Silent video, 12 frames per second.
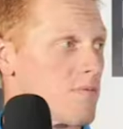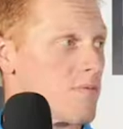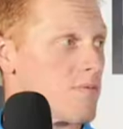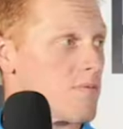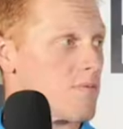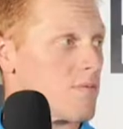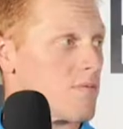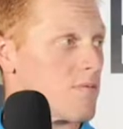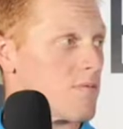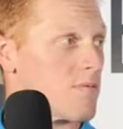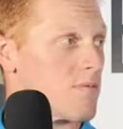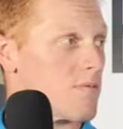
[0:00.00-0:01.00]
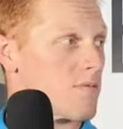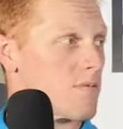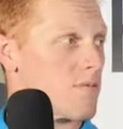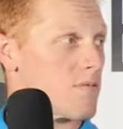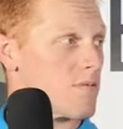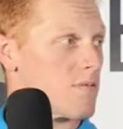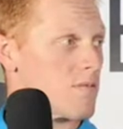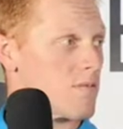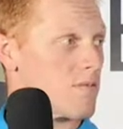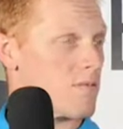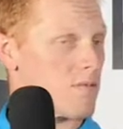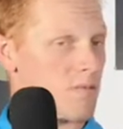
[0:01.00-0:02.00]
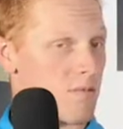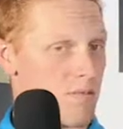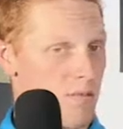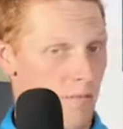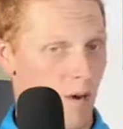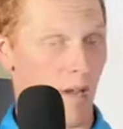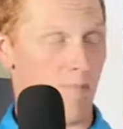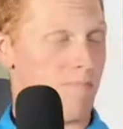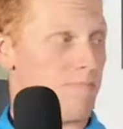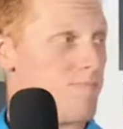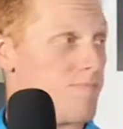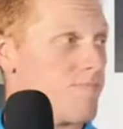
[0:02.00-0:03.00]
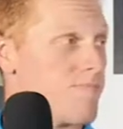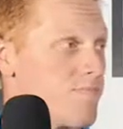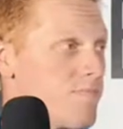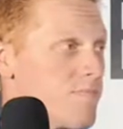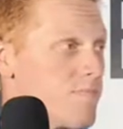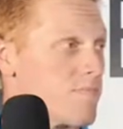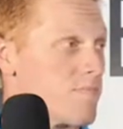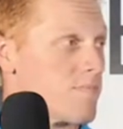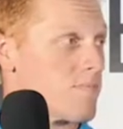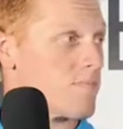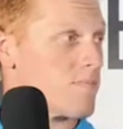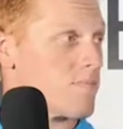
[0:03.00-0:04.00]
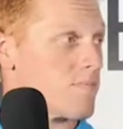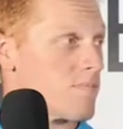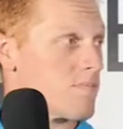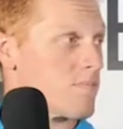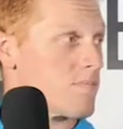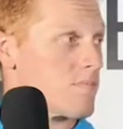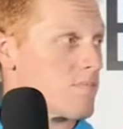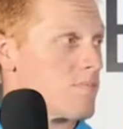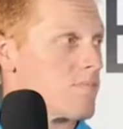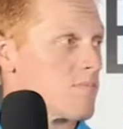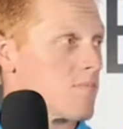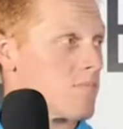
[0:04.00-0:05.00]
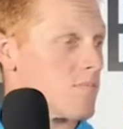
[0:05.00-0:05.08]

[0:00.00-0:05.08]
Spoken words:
(silent)